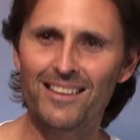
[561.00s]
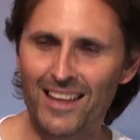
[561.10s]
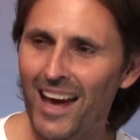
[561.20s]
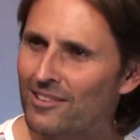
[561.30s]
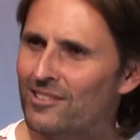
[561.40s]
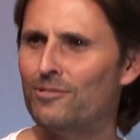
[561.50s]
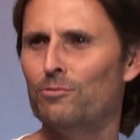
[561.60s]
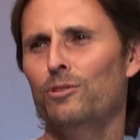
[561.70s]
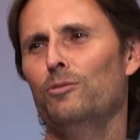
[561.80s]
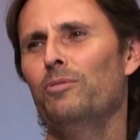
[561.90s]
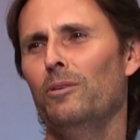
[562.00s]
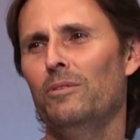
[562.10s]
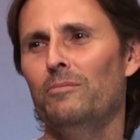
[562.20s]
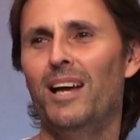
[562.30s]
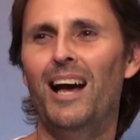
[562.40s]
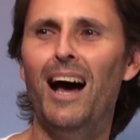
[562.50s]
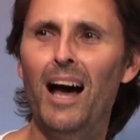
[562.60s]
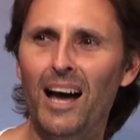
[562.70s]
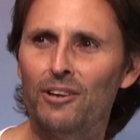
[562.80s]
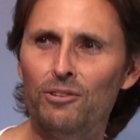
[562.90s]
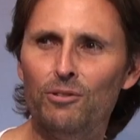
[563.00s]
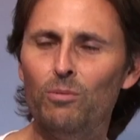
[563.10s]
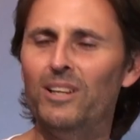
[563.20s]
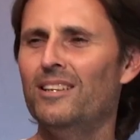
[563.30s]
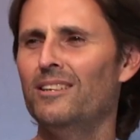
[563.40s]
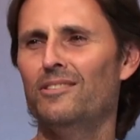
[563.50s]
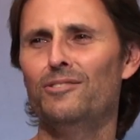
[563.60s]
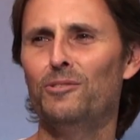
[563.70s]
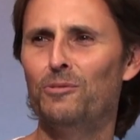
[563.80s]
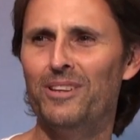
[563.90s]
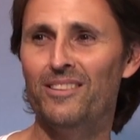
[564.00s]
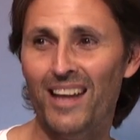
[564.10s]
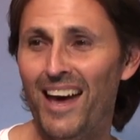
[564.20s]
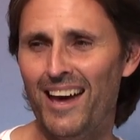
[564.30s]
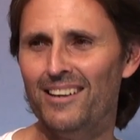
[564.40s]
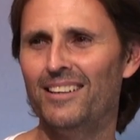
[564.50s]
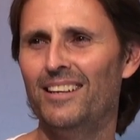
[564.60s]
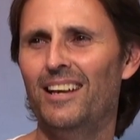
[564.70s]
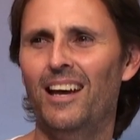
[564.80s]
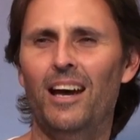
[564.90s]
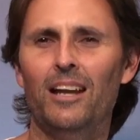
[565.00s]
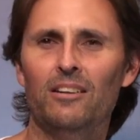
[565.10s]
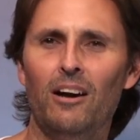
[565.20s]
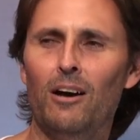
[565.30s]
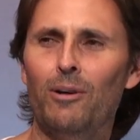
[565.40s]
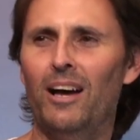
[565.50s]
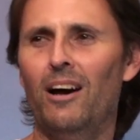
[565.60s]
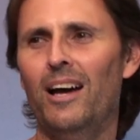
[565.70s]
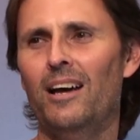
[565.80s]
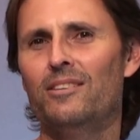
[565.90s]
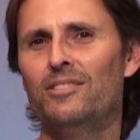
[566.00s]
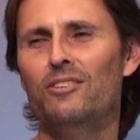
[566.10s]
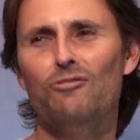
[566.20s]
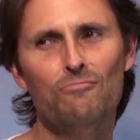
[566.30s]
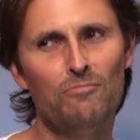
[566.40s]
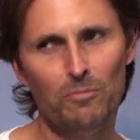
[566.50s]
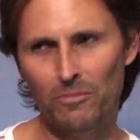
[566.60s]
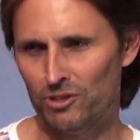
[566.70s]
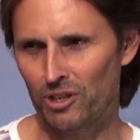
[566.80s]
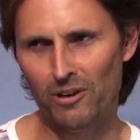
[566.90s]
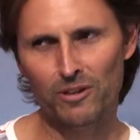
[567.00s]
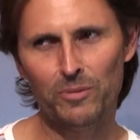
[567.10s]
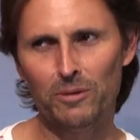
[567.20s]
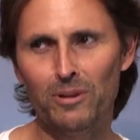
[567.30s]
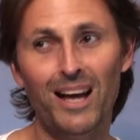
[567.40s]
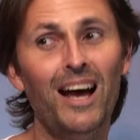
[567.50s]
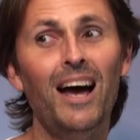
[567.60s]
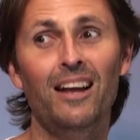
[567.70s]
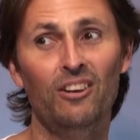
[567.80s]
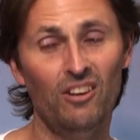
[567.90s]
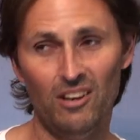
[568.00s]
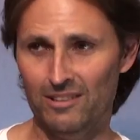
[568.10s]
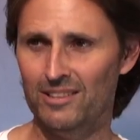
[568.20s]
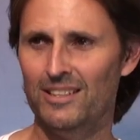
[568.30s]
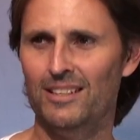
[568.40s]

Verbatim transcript: That's the real problem. Are you willing to deal with that? And I answer, the majority of people are not.